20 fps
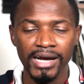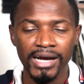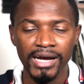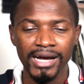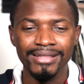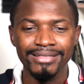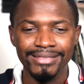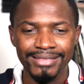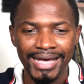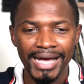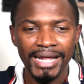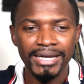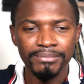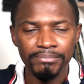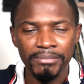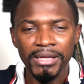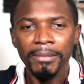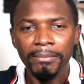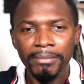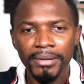And that
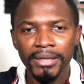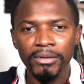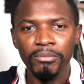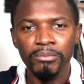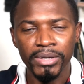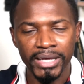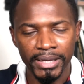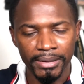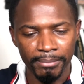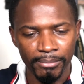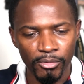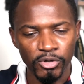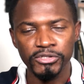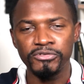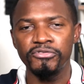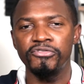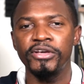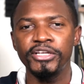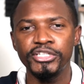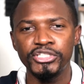may
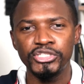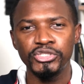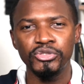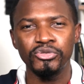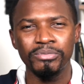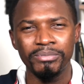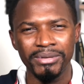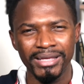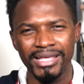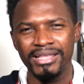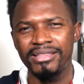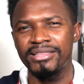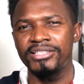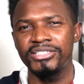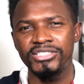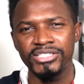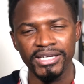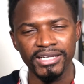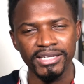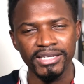motivate you to begin the
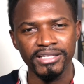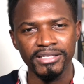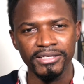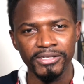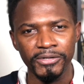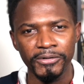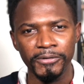journey,